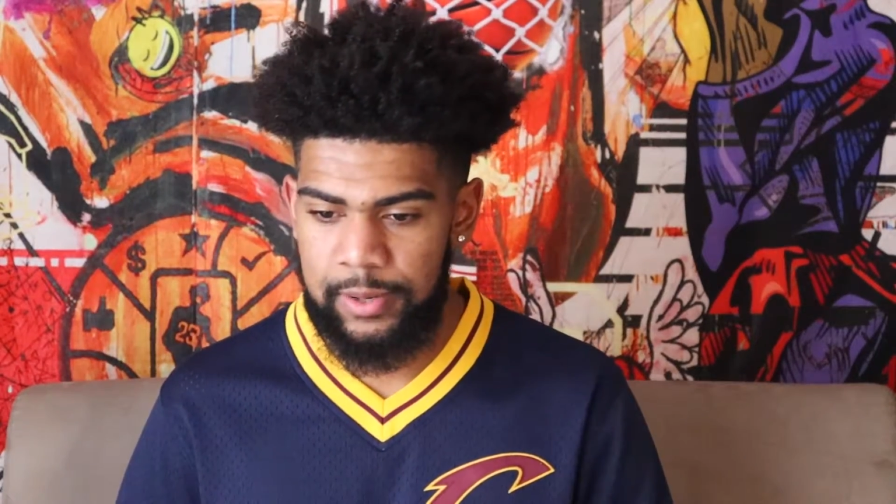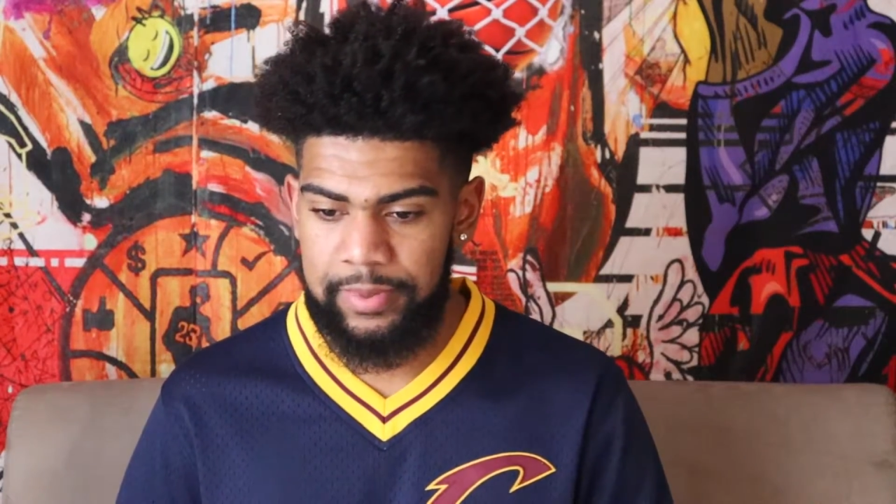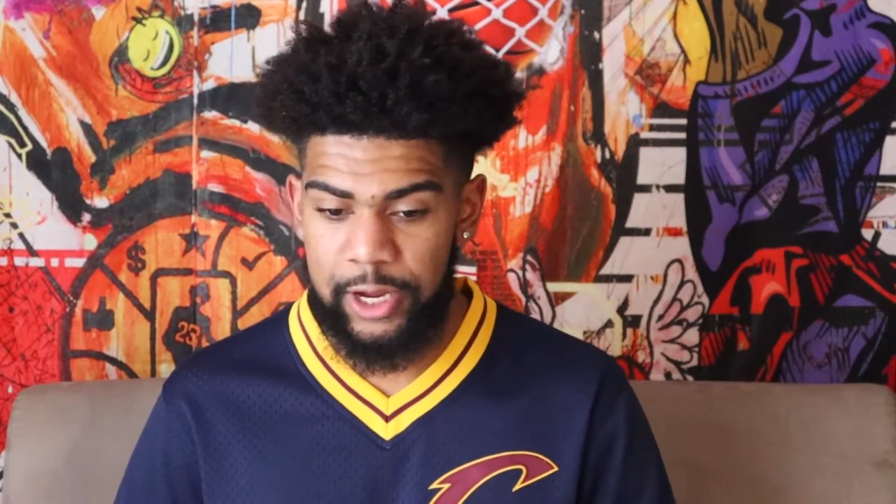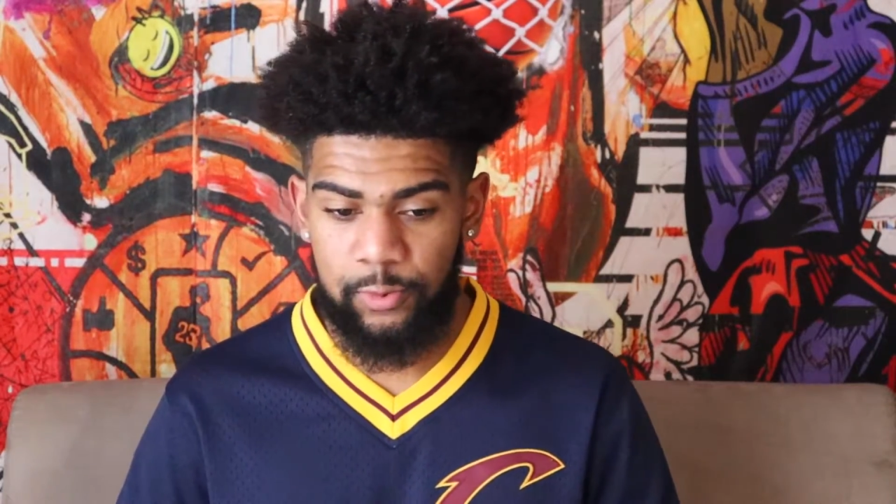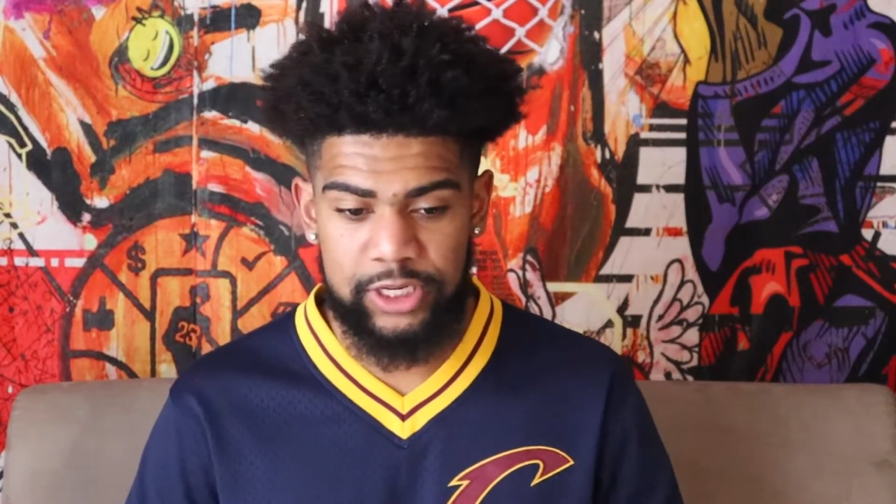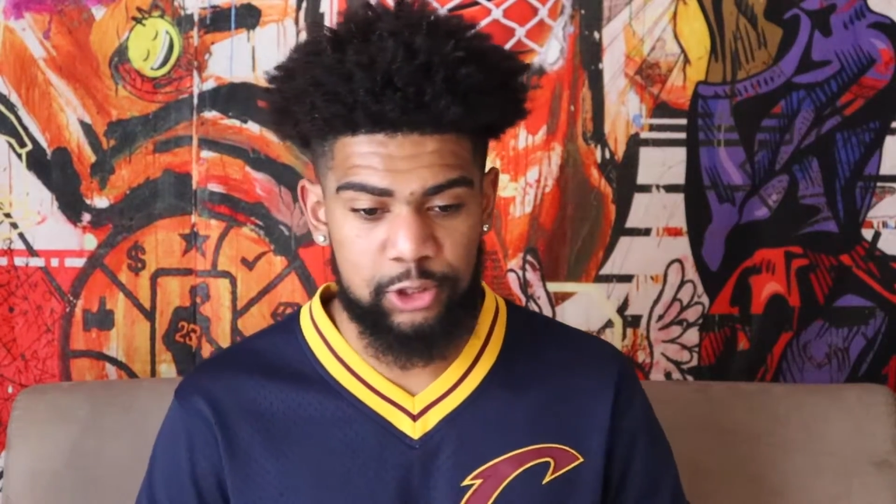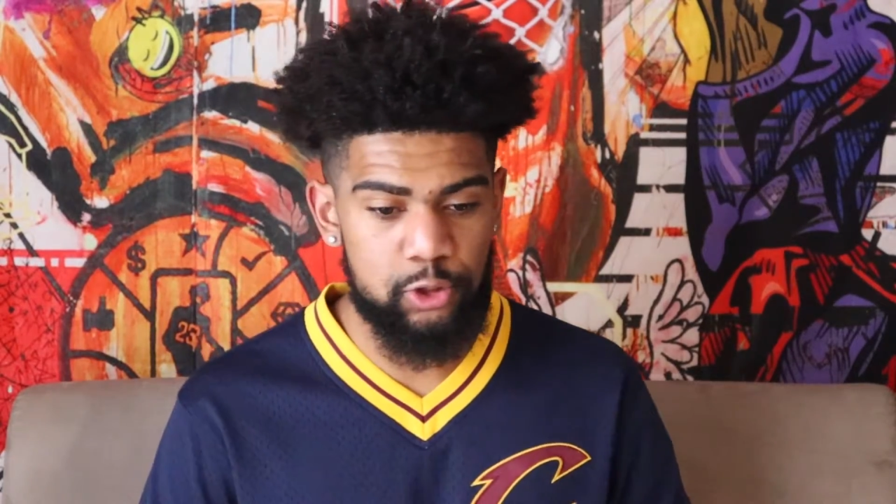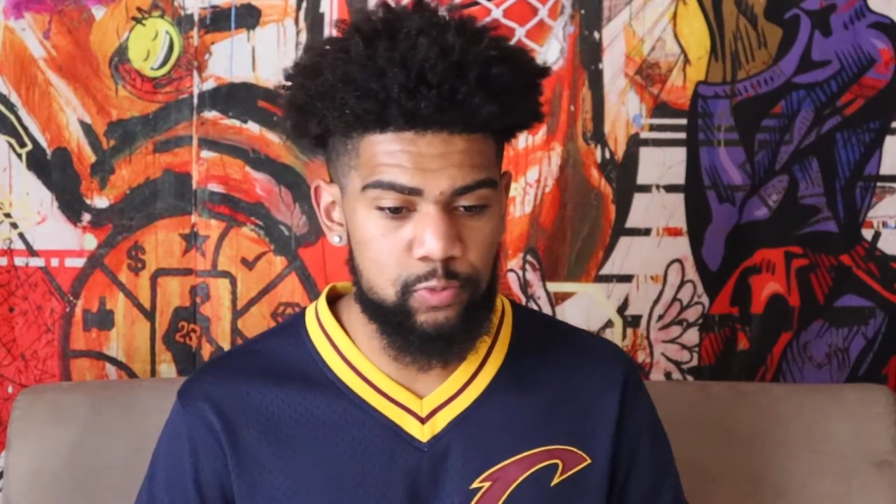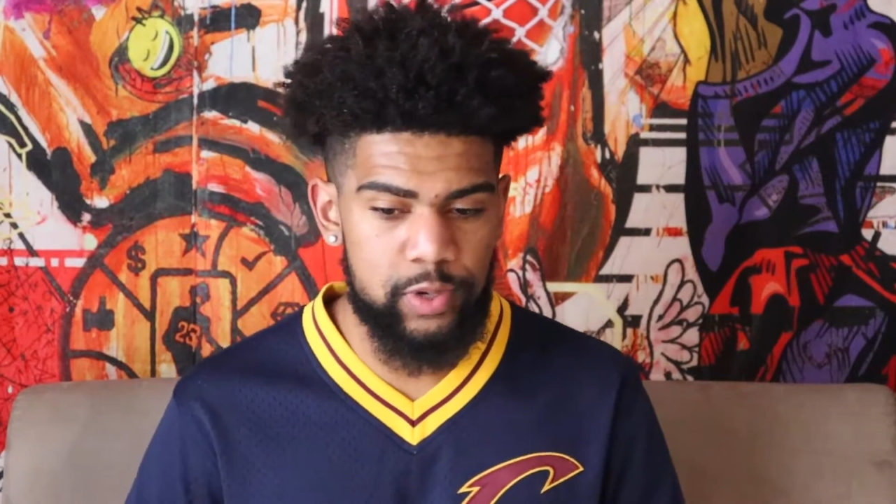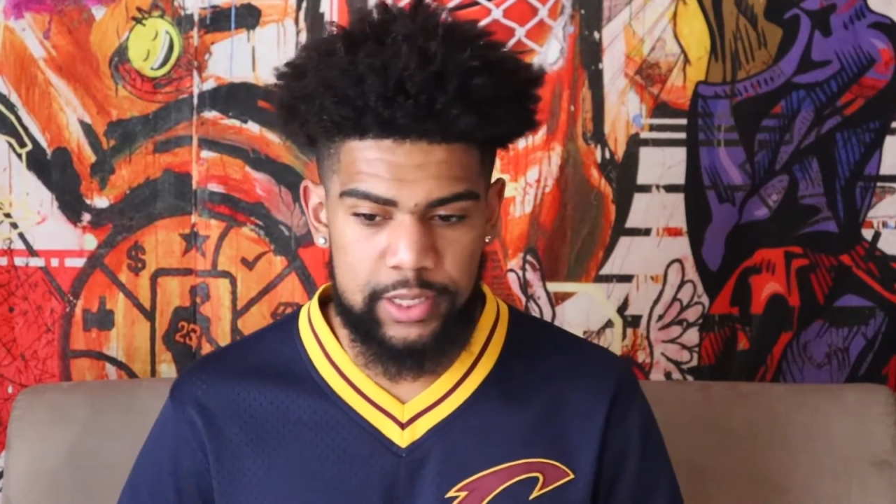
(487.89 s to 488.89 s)
playing with his
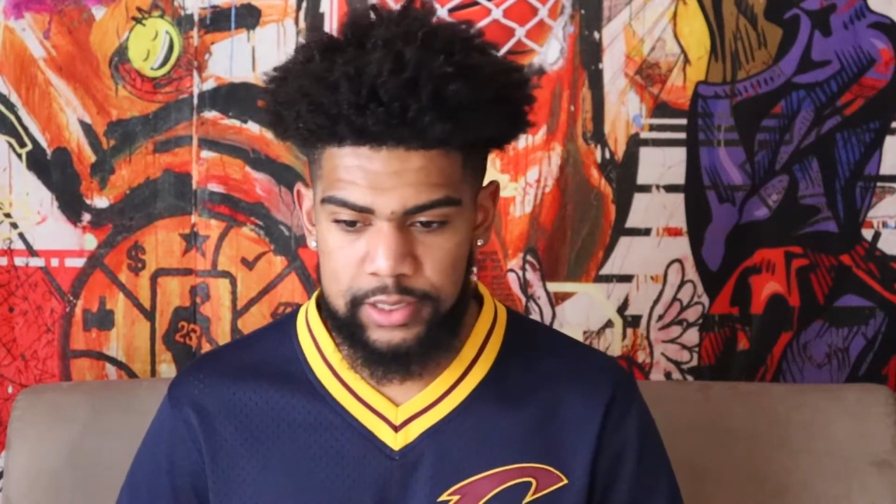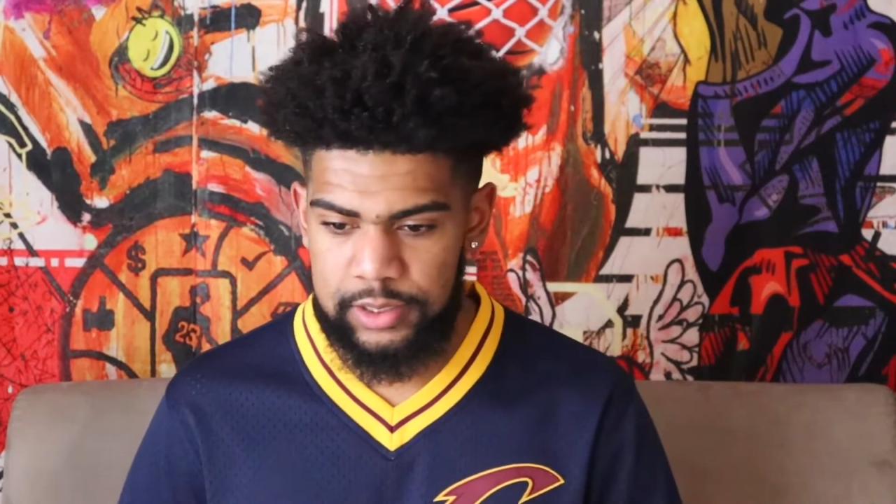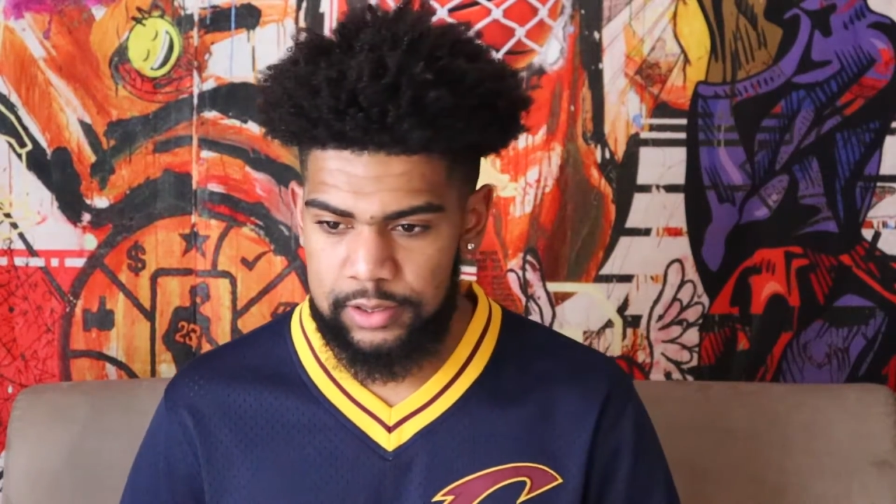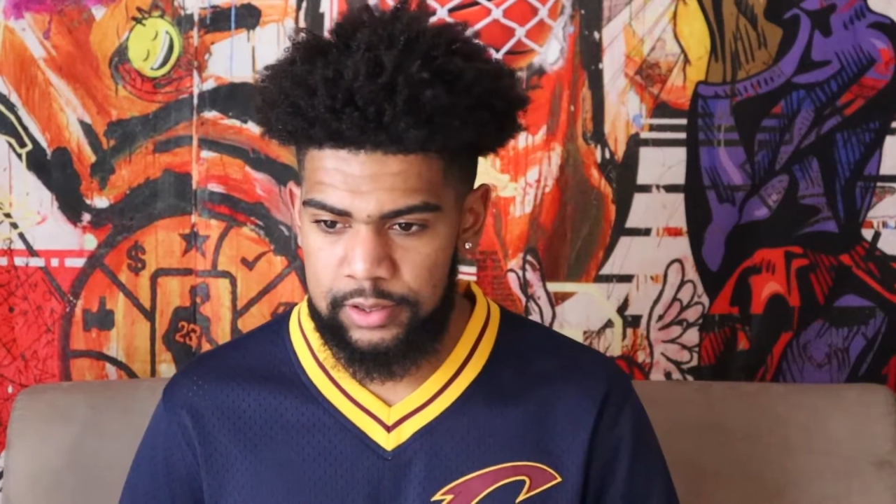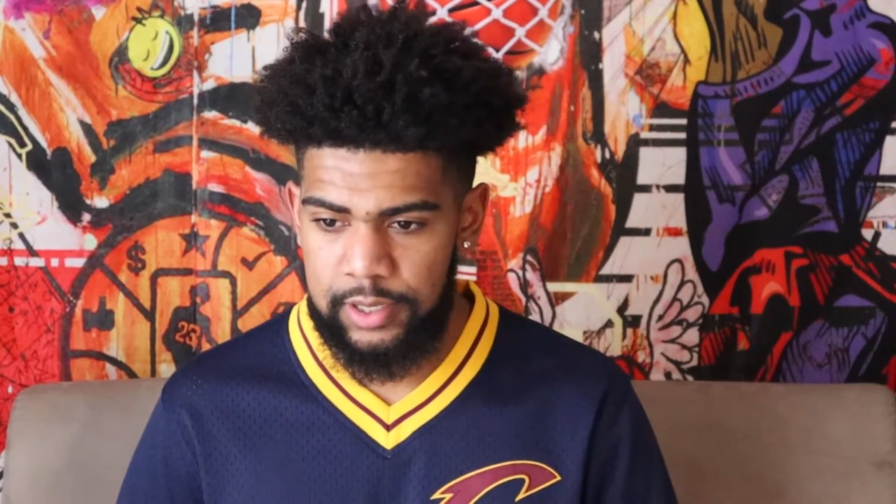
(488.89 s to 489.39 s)
two brothers.